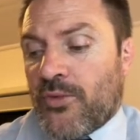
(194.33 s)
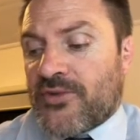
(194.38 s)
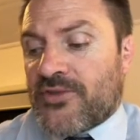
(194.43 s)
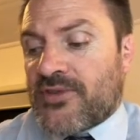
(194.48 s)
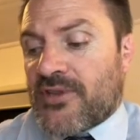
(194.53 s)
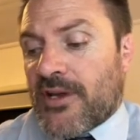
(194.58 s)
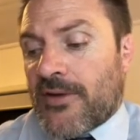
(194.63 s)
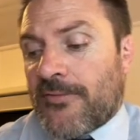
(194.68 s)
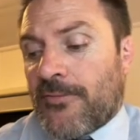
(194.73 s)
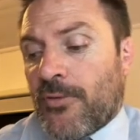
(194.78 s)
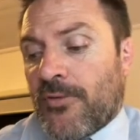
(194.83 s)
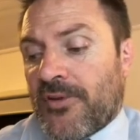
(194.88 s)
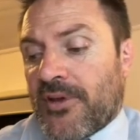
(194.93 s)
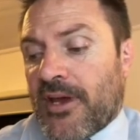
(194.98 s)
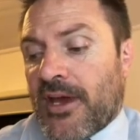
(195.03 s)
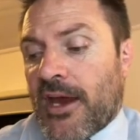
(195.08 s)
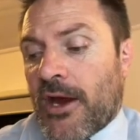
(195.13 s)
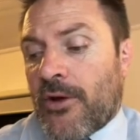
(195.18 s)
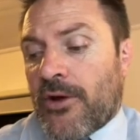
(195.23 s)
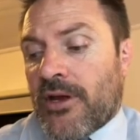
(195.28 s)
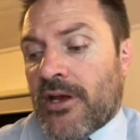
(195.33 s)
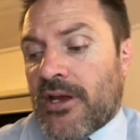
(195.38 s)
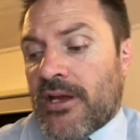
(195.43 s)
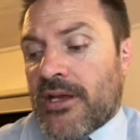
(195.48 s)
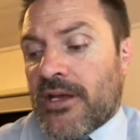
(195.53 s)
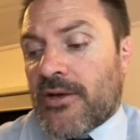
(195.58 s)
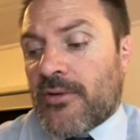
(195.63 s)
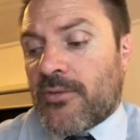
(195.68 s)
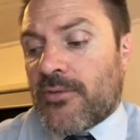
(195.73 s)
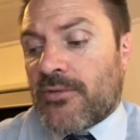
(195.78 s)
Therefore, the area
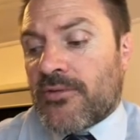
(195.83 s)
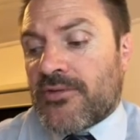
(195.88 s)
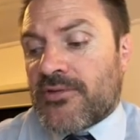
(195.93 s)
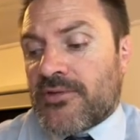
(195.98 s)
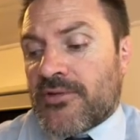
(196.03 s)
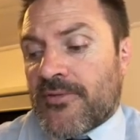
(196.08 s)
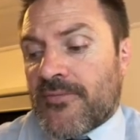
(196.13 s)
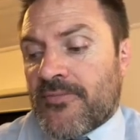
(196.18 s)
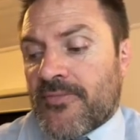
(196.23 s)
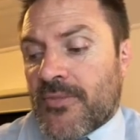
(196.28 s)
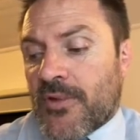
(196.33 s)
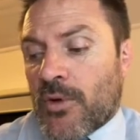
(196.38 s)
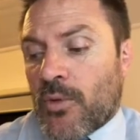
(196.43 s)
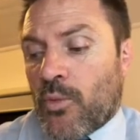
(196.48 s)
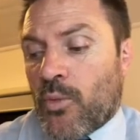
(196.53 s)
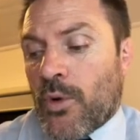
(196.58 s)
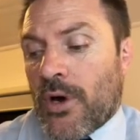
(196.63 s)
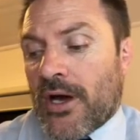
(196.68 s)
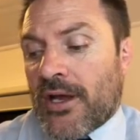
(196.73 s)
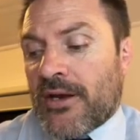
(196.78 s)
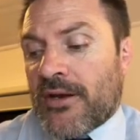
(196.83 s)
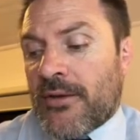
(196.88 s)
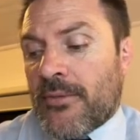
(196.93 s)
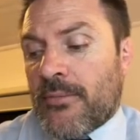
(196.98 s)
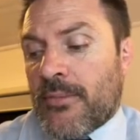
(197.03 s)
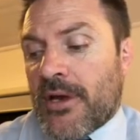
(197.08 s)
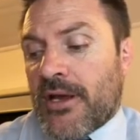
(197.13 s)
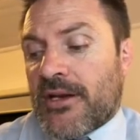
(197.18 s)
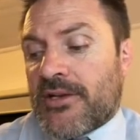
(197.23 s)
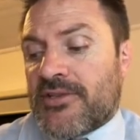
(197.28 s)
equals 1
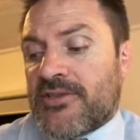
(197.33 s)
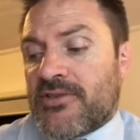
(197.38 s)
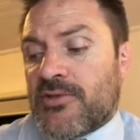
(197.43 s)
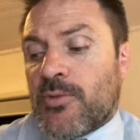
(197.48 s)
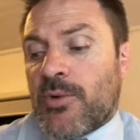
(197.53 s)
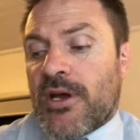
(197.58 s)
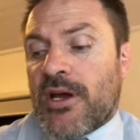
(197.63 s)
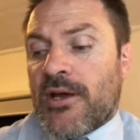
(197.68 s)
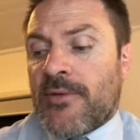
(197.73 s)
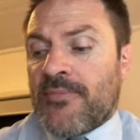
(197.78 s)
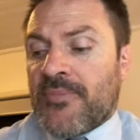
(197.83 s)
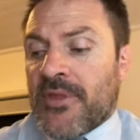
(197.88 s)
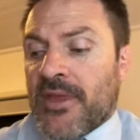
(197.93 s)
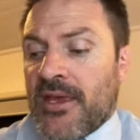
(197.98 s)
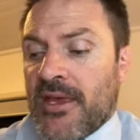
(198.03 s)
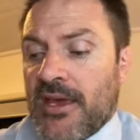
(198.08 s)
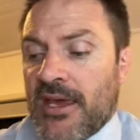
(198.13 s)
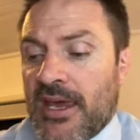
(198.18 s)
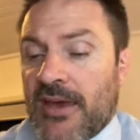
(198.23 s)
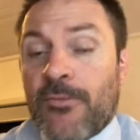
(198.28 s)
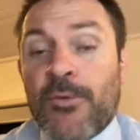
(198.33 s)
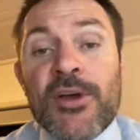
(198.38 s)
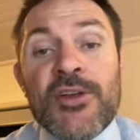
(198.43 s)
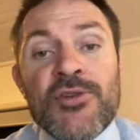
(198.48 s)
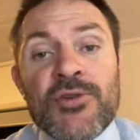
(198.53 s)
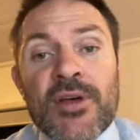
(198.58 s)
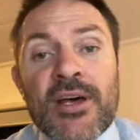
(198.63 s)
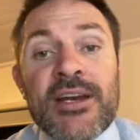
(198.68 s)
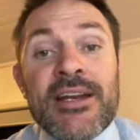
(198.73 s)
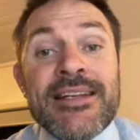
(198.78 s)
meter square. If we
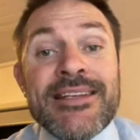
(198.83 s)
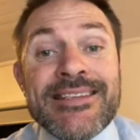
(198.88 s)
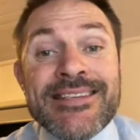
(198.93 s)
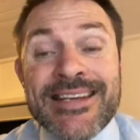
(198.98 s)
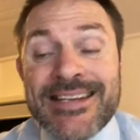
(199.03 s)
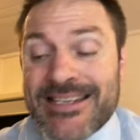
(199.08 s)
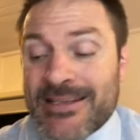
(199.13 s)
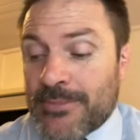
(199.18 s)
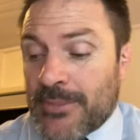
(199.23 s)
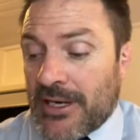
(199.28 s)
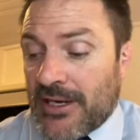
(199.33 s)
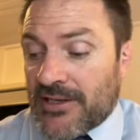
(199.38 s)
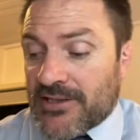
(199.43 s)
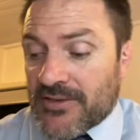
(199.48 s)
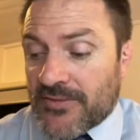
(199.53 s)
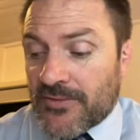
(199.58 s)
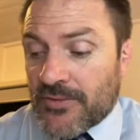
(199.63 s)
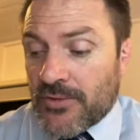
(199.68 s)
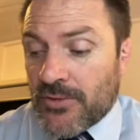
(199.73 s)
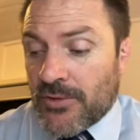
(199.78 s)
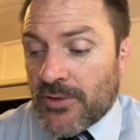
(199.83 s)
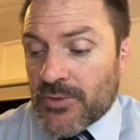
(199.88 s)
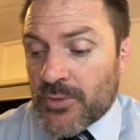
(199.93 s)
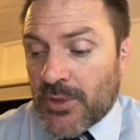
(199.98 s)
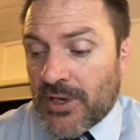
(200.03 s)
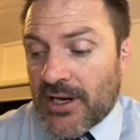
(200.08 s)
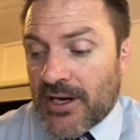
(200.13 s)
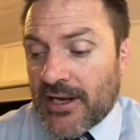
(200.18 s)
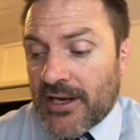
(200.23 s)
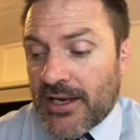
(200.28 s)
do that in centimeters, of course, we
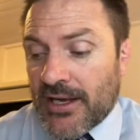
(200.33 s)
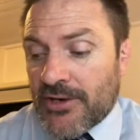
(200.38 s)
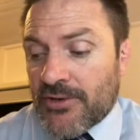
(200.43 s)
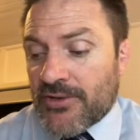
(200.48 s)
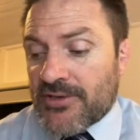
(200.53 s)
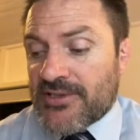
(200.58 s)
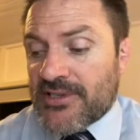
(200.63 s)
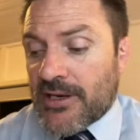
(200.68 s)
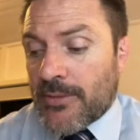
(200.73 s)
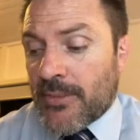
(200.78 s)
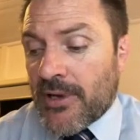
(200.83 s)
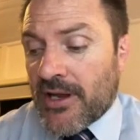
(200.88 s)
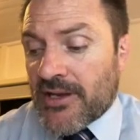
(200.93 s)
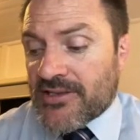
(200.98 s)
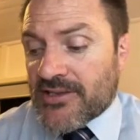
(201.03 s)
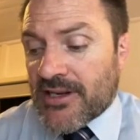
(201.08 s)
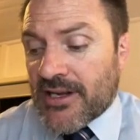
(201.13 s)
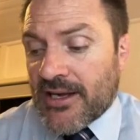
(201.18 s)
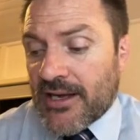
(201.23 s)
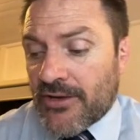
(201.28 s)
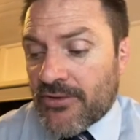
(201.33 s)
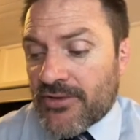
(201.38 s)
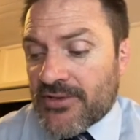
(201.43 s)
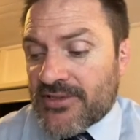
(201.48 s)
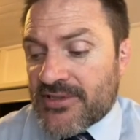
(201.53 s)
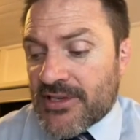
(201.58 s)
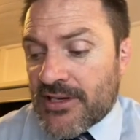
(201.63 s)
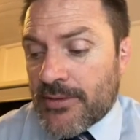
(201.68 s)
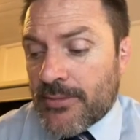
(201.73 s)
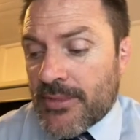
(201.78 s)
get 100 centimeters and 100
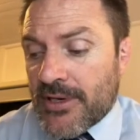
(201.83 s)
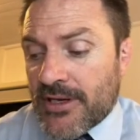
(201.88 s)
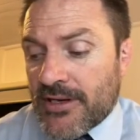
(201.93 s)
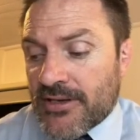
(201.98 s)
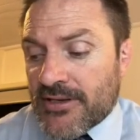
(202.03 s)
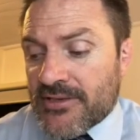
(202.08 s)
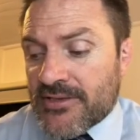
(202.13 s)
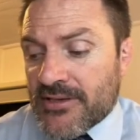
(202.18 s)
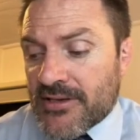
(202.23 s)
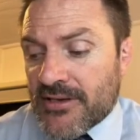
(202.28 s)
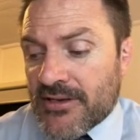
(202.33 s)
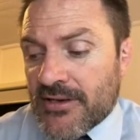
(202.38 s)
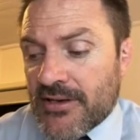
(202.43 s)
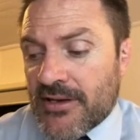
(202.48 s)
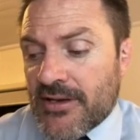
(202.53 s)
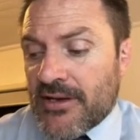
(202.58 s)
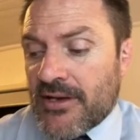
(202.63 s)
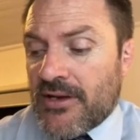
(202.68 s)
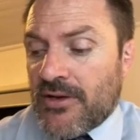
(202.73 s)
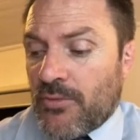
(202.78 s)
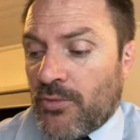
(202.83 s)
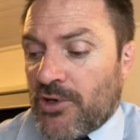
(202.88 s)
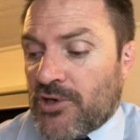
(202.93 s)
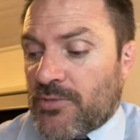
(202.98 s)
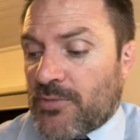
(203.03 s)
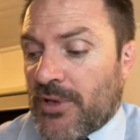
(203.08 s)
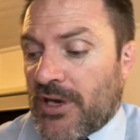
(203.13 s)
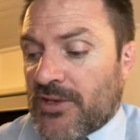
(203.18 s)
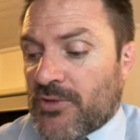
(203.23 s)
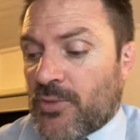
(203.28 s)
centimeters,
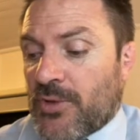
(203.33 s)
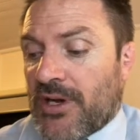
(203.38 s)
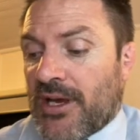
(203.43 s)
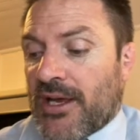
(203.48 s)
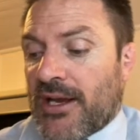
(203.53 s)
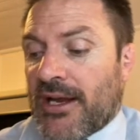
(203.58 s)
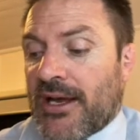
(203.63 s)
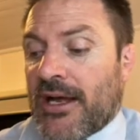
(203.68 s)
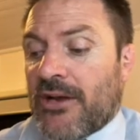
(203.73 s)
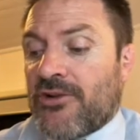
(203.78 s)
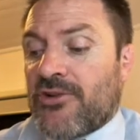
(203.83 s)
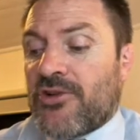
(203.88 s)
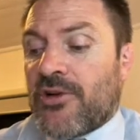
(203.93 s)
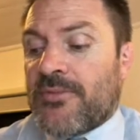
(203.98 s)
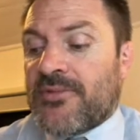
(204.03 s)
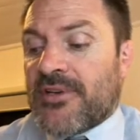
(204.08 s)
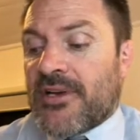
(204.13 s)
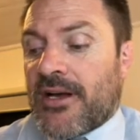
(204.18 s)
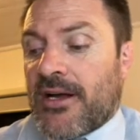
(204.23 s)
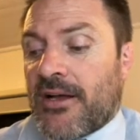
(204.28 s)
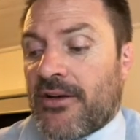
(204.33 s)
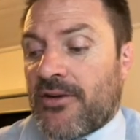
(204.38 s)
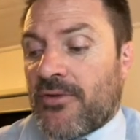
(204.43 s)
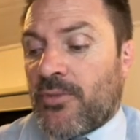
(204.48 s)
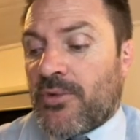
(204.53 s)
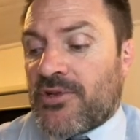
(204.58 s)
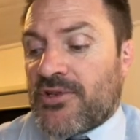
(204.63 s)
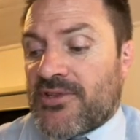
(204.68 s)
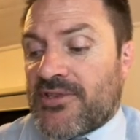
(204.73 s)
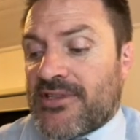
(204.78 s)
which means we get 100 times 100,
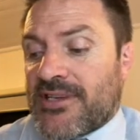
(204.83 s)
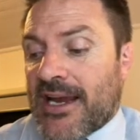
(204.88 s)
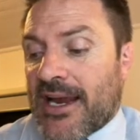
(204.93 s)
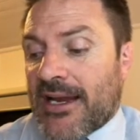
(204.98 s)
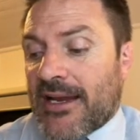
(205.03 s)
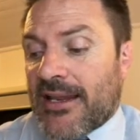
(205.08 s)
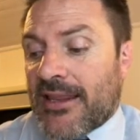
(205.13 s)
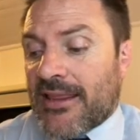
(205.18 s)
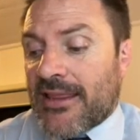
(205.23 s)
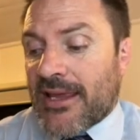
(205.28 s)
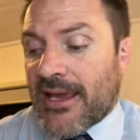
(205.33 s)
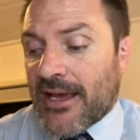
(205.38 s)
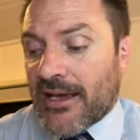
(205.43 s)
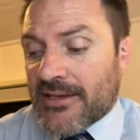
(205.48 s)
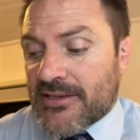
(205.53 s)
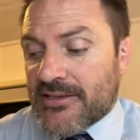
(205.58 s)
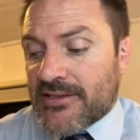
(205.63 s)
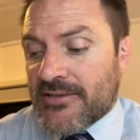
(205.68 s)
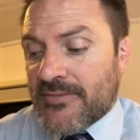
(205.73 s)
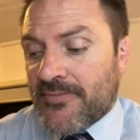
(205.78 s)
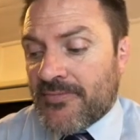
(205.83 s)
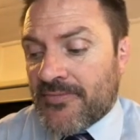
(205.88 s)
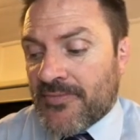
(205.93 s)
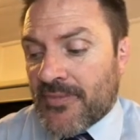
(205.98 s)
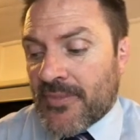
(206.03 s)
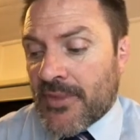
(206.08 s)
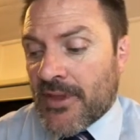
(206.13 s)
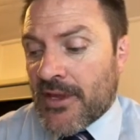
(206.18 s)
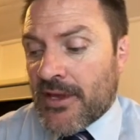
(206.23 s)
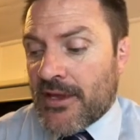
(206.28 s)
which is 10,000
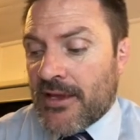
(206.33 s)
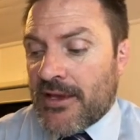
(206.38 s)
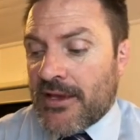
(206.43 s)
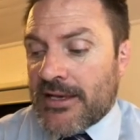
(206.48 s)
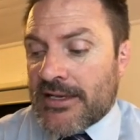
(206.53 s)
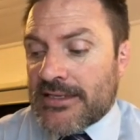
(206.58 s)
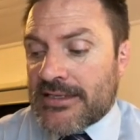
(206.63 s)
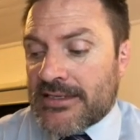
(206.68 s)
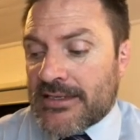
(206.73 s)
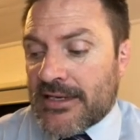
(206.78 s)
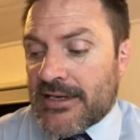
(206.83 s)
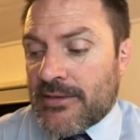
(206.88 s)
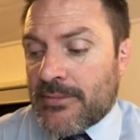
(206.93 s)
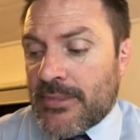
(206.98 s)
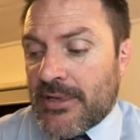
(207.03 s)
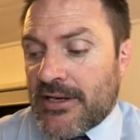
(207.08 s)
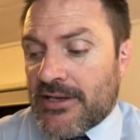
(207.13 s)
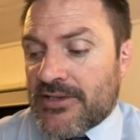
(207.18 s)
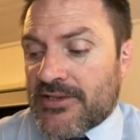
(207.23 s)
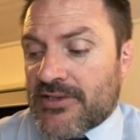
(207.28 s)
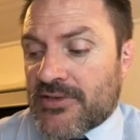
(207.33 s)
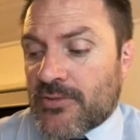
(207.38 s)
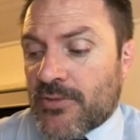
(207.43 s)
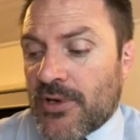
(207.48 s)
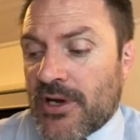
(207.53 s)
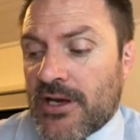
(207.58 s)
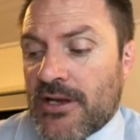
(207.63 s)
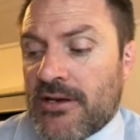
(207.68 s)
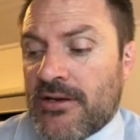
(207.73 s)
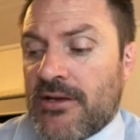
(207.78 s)
centimeters
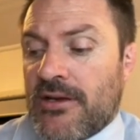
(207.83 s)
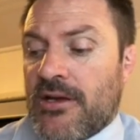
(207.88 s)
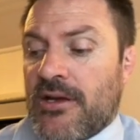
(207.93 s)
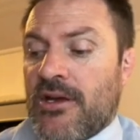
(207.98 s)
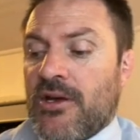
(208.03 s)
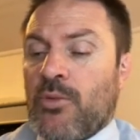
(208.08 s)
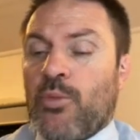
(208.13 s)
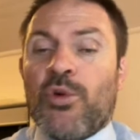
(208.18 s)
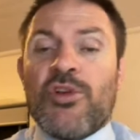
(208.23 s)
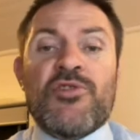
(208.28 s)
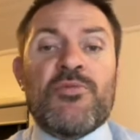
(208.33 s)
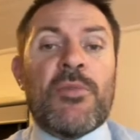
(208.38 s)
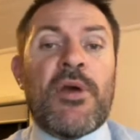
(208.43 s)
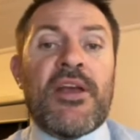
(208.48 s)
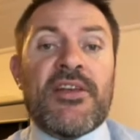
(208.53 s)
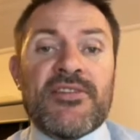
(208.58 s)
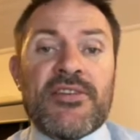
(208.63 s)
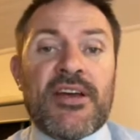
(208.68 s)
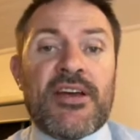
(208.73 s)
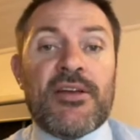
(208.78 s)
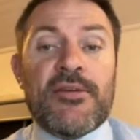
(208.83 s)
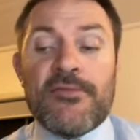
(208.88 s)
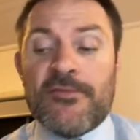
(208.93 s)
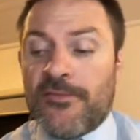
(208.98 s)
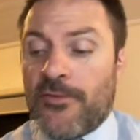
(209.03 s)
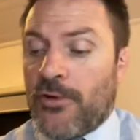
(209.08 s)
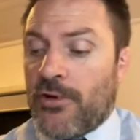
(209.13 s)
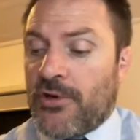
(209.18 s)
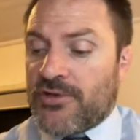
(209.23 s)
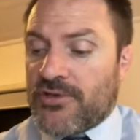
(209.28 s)
squared, which means that
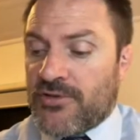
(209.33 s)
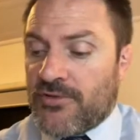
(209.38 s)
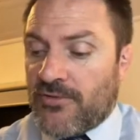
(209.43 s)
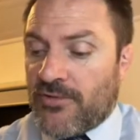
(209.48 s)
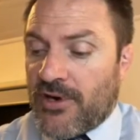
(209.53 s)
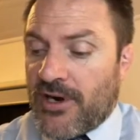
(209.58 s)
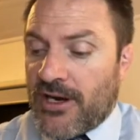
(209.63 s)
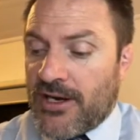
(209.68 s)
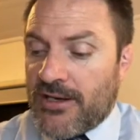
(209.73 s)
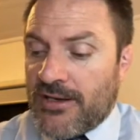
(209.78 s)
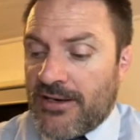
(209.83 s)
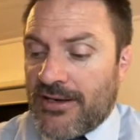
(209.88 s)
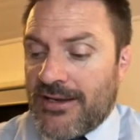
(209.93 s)
conversion rate